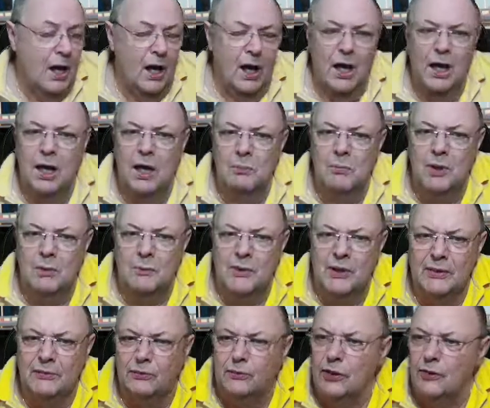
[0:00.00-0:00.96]
I
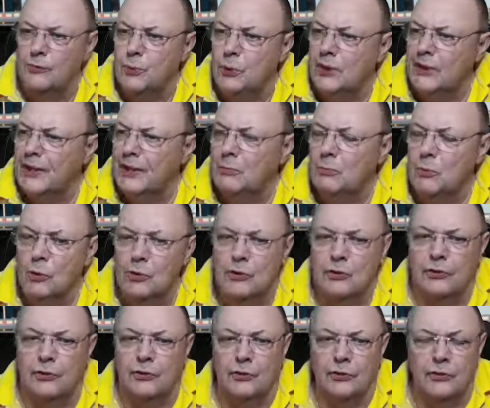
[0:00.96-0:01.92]
believe Safeway are now
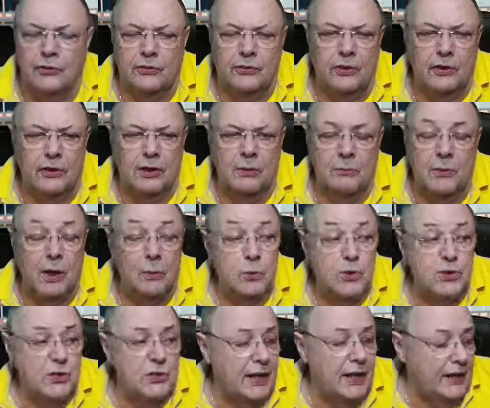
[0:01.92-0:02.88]
Morrison's. I
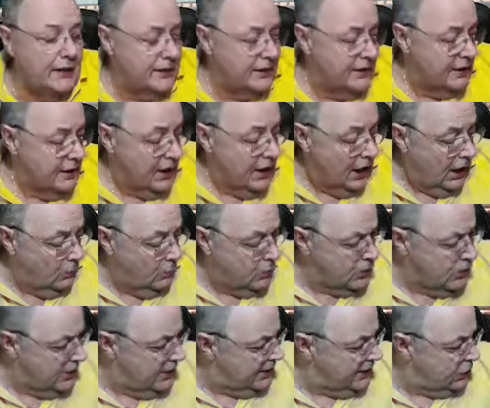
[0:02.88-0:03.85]
wish I had
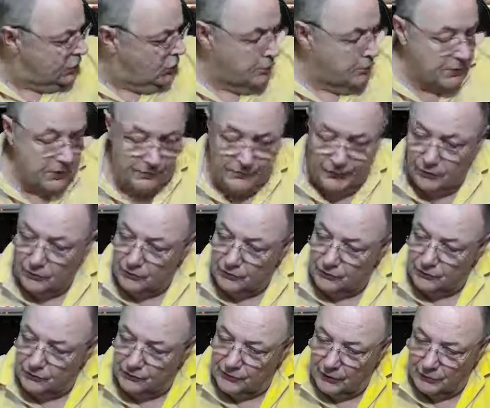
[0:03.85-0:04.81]
a copy of
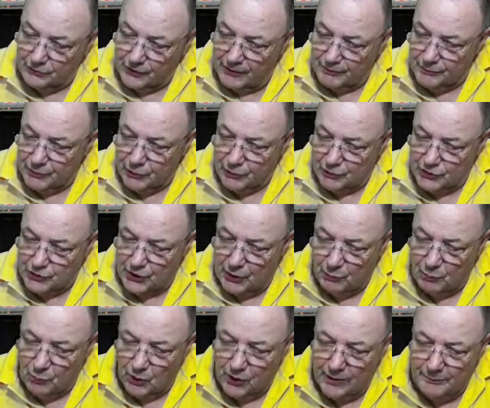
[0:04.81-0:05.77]
those adverts
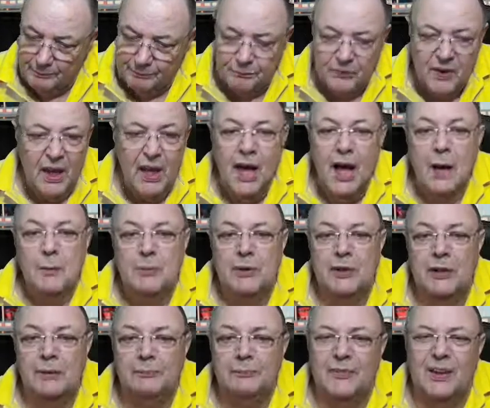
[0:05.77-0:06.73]
somewhere,
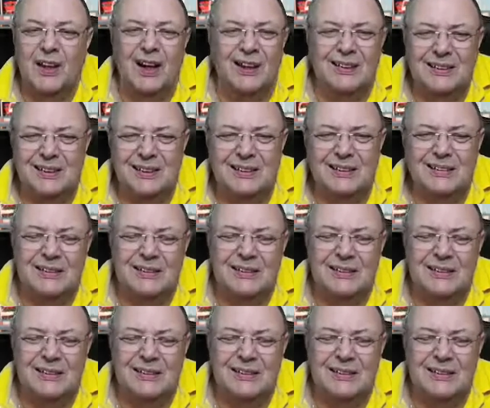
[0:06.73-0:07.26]
but I